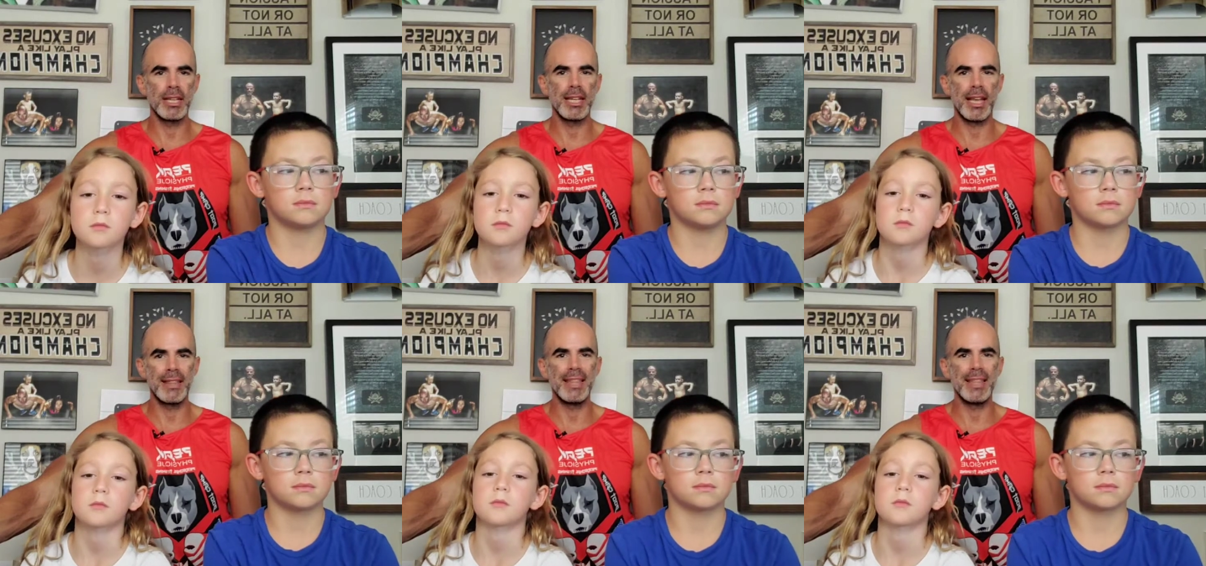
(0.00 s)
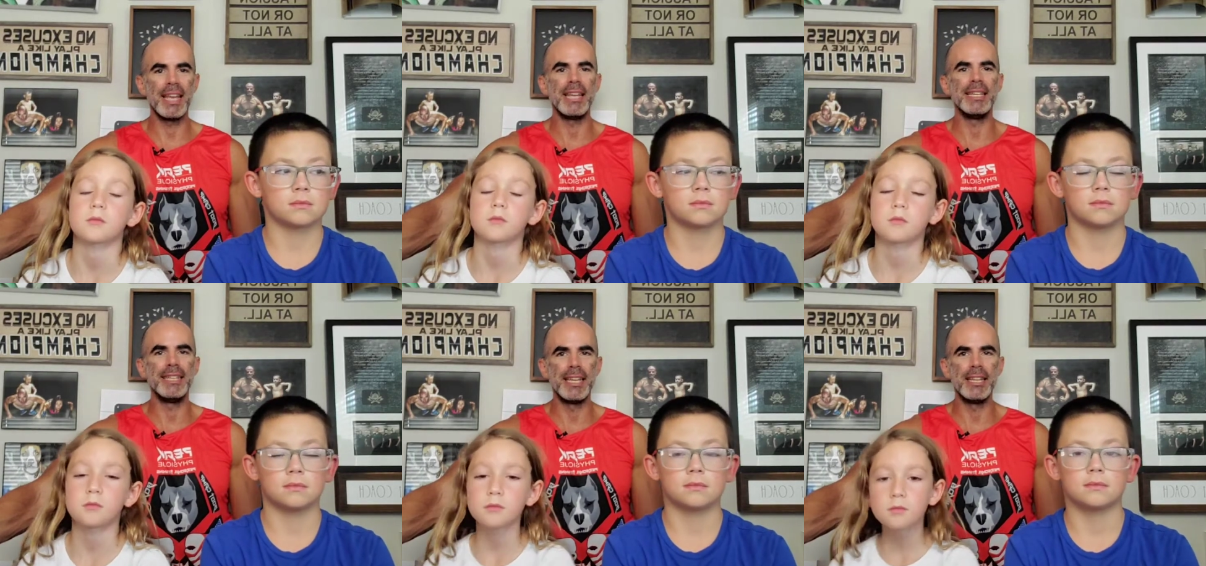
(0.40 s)
Speaker 1: and
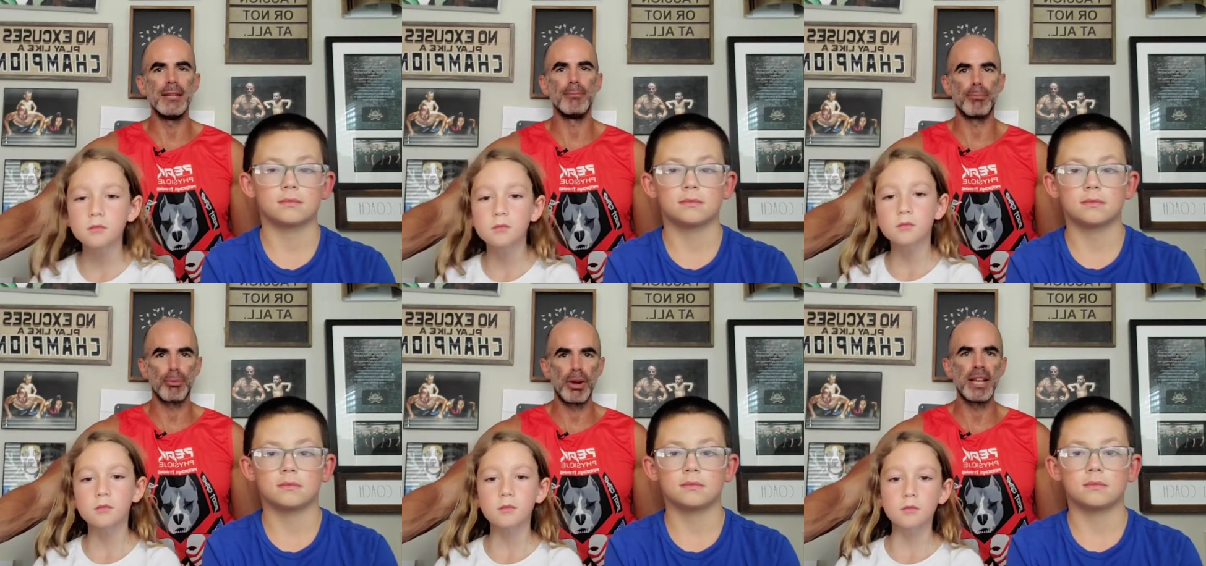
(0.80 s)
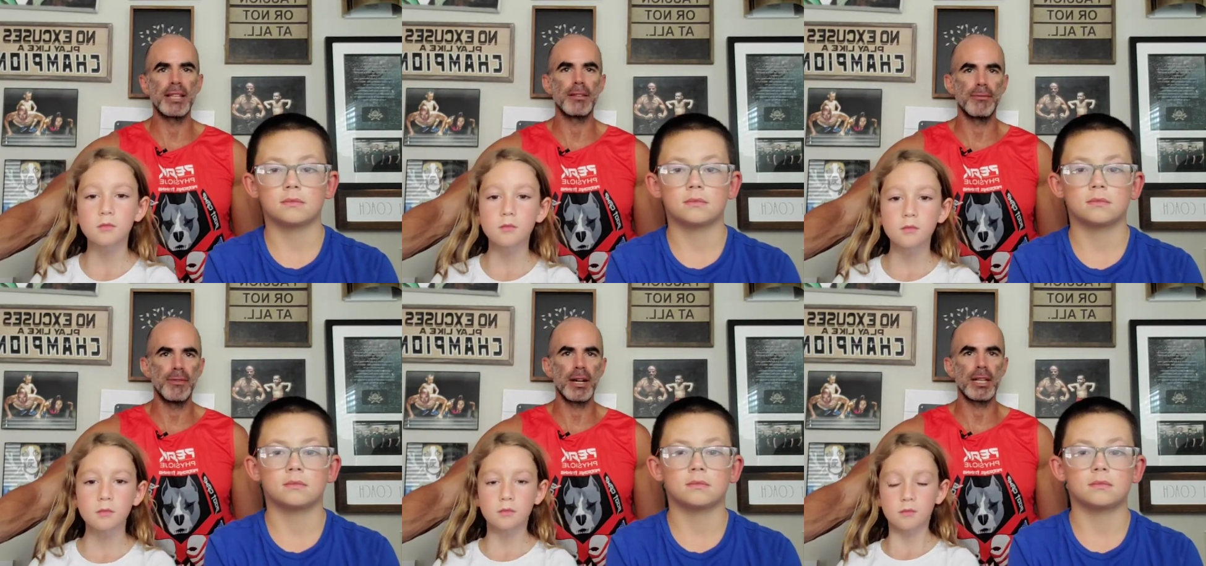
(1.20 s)
they didn't break the
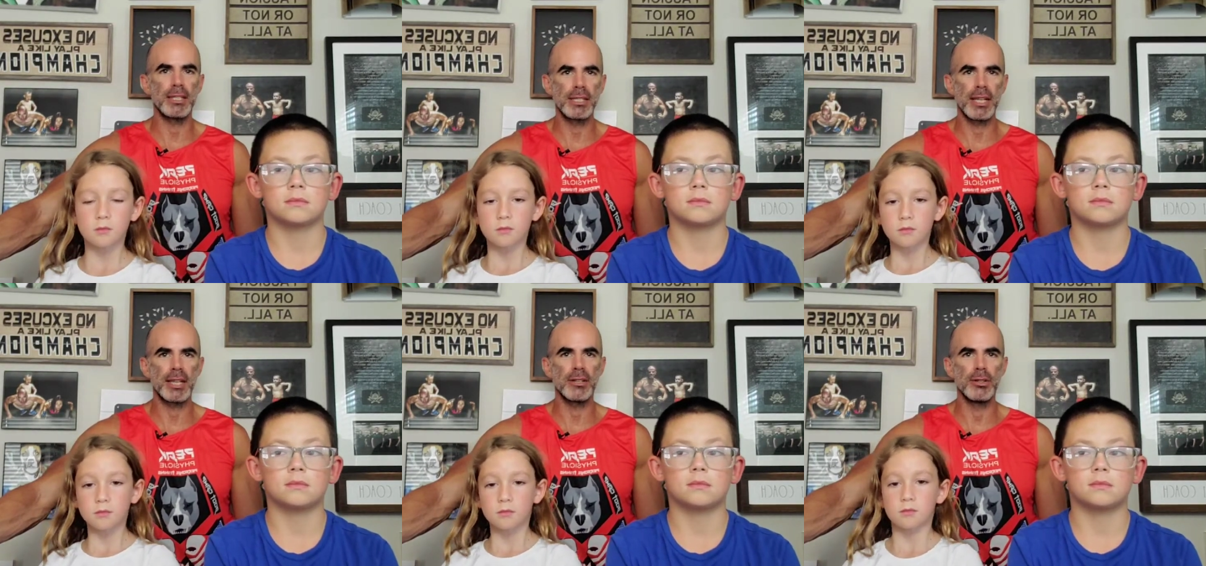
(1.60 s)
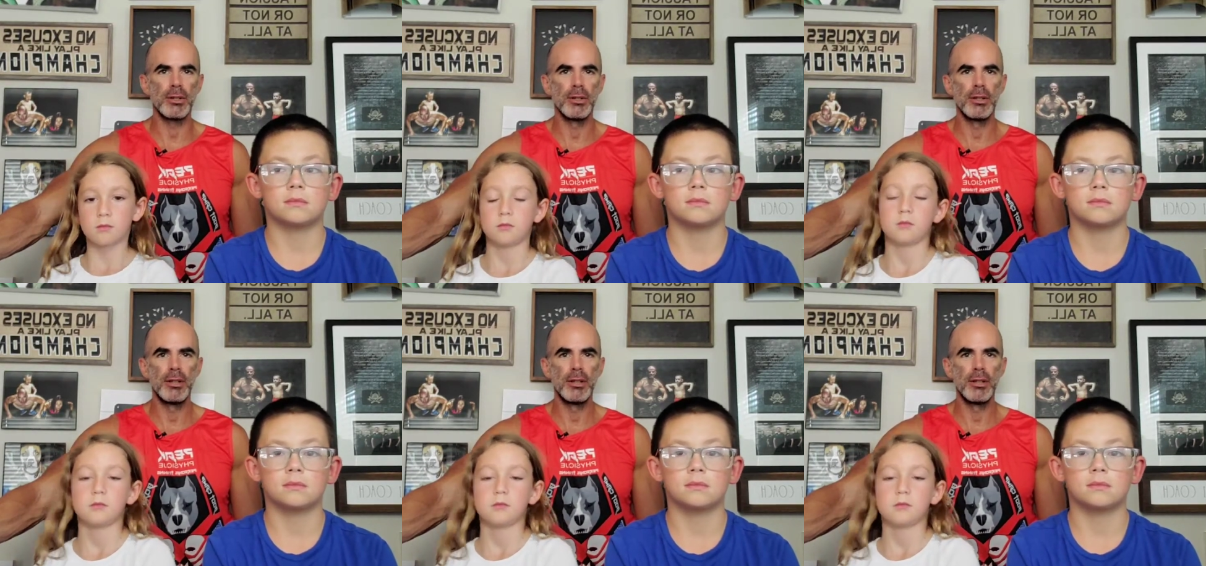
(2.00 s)
fucking cycle.